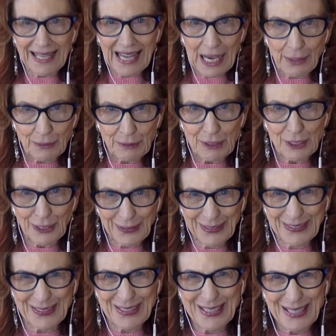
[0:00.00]

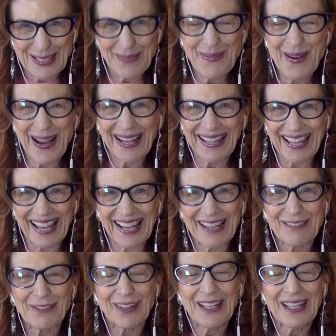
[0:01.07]
counselors in my life.